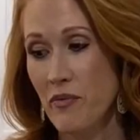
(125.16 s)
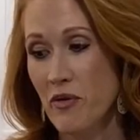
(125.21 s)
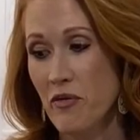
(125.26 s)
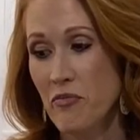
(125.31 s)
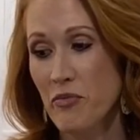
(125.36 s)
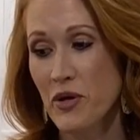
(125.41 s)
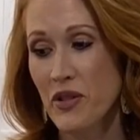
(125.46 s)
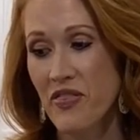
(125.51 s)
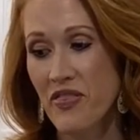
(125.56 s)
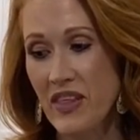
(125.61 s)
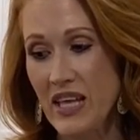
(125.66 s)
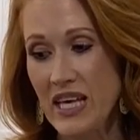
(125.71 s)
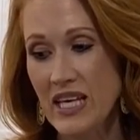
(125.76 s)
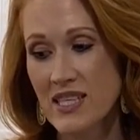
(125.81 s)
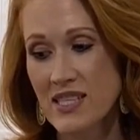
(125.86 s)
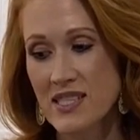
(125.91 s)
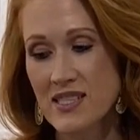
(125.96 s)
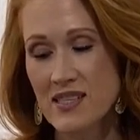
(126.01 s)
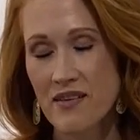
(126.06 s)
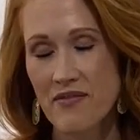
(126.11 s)
we put
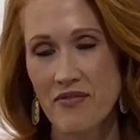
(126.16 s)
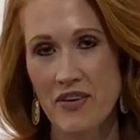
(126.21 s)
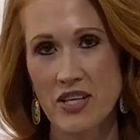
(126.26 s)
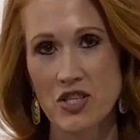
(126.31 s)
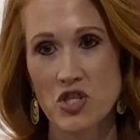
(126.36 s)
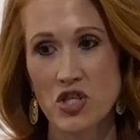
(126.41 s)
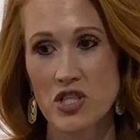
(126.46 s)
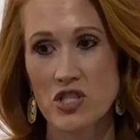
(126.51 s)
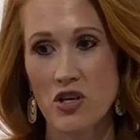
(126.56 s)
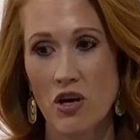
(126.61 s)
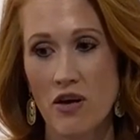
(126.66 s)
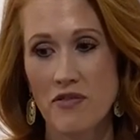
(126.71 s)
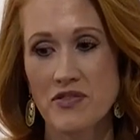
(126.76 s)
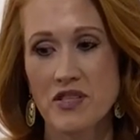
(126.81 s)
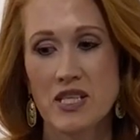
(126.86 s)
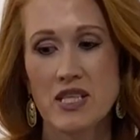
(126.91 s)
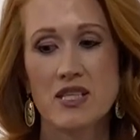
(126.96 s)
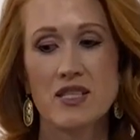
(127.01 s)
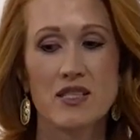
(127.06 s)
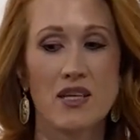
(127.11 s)
these veggies off to
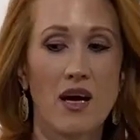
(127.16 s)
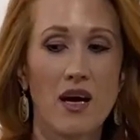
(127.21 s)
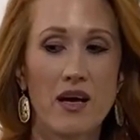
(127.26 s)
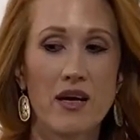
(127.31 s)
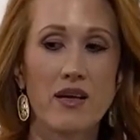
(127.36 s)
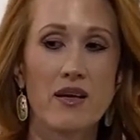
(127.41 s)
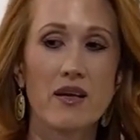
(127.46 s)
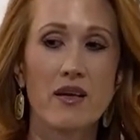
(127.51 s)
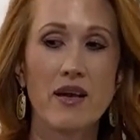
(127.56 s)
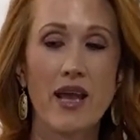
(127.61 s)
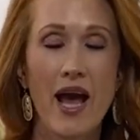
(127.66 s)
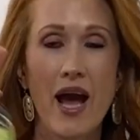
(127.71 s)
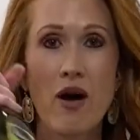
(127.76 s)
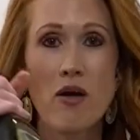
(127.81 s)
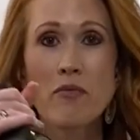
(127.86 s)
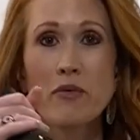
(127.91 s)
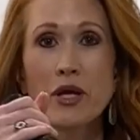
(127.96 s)
the side. Now I'm